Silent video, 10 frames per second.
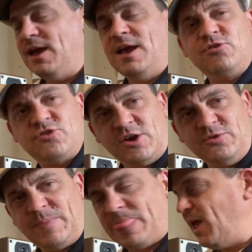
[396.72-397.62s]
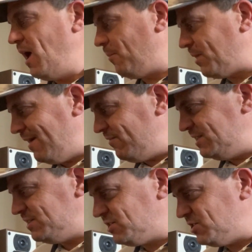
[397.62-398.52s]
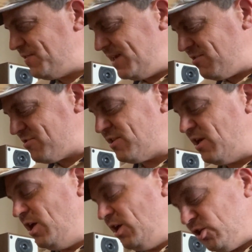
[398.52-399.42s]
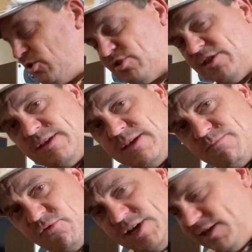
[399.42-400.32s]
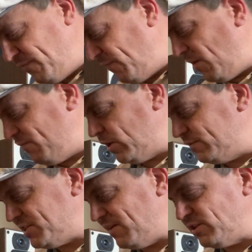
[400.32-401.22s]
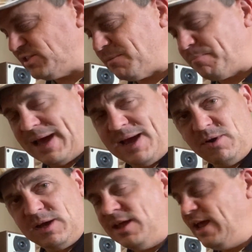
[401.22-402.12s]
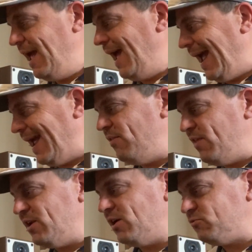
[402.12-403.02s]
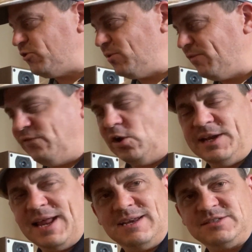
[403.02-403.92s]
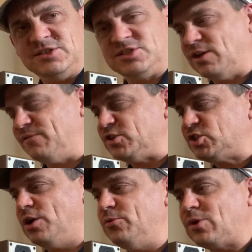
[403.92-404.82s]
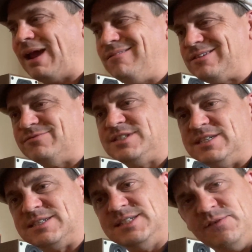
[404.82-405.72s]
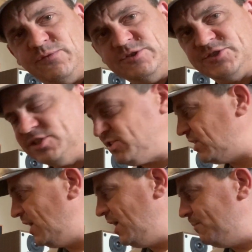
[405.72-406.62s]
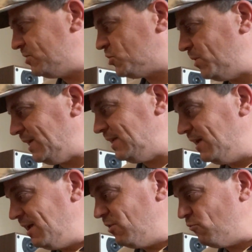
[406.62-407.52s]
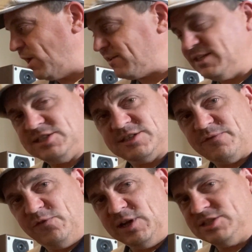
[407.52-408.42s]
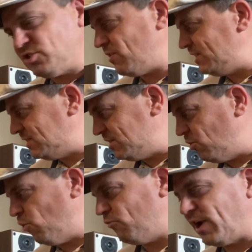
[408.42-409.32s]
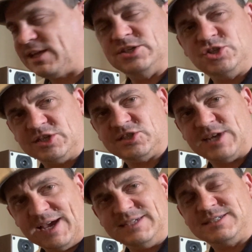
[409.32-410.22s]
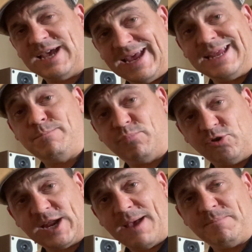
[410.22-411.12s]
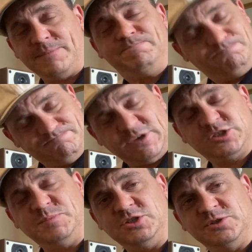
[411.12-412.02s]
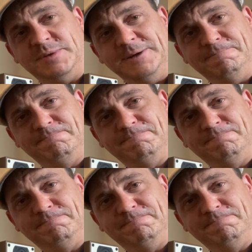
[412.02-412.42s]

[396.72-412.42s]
So I'm going to have a listen to this using the Meridian 557 as the power, and then I'll do a full analysis of the tonal characteristic differences between running this as a full integrated or running it just as a preamp. I'll speak to you in a minute.